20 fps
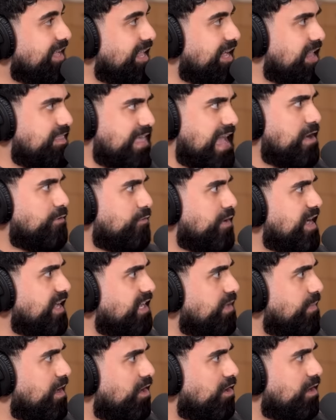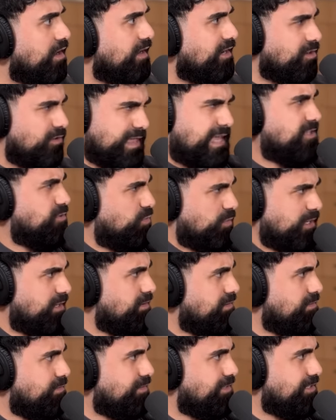And that rang in my heart. I go, that's
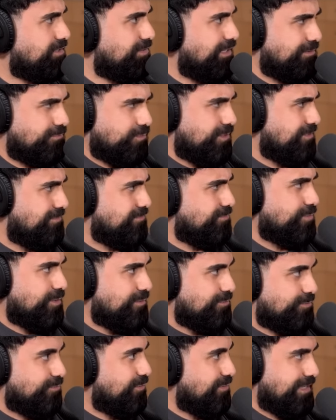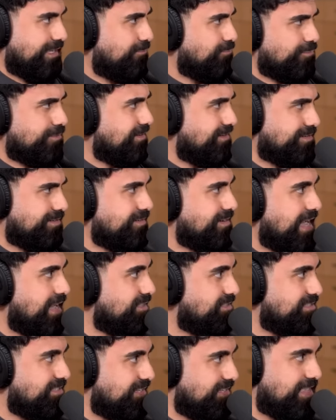weird. Because like we're
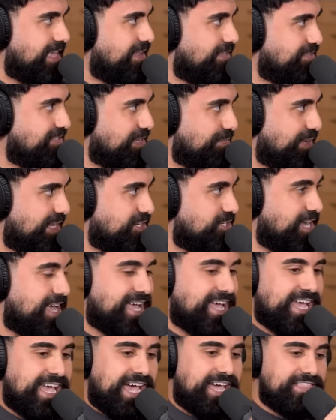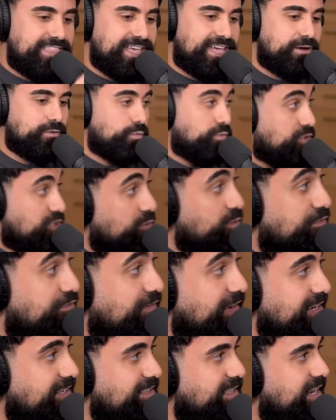not seeing that on the same page. And then you were
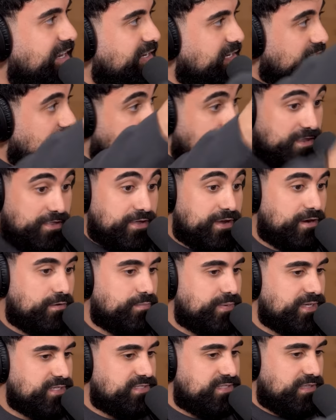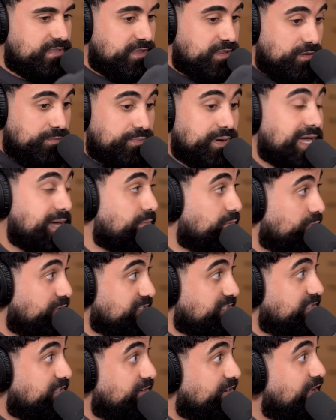fighting that I needed a therapist and that the Bible
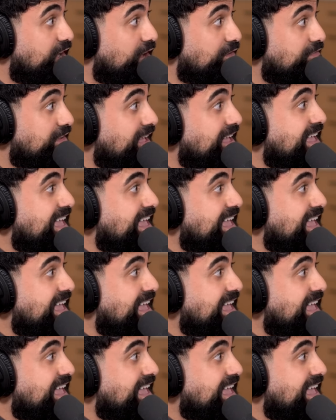wasn't enough.